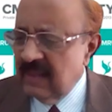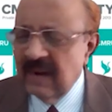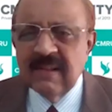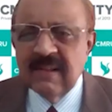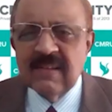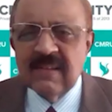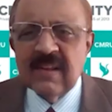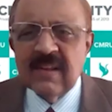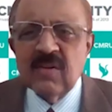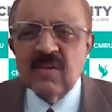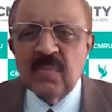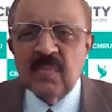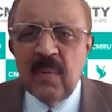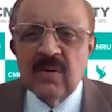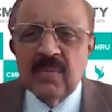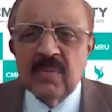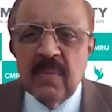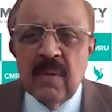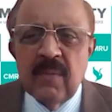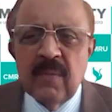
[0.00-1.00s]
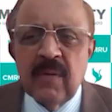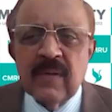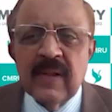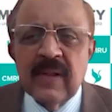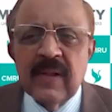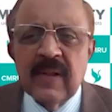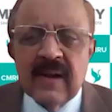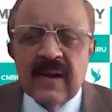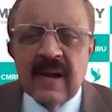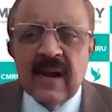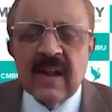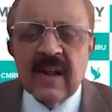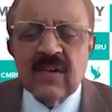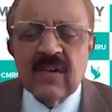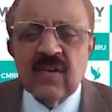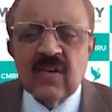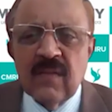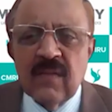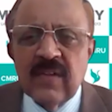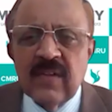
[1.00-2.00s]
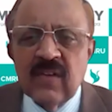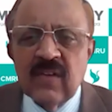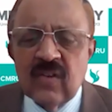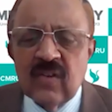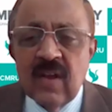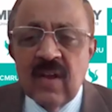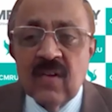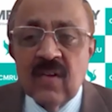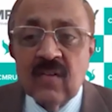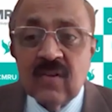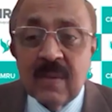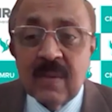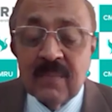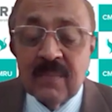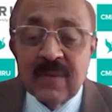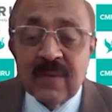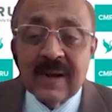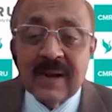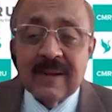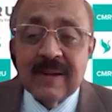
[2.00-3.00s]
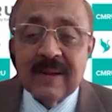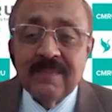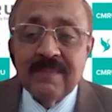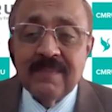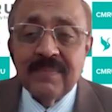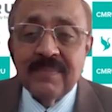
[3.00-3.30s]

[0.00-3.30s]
that is responsible for the introduction of this subject.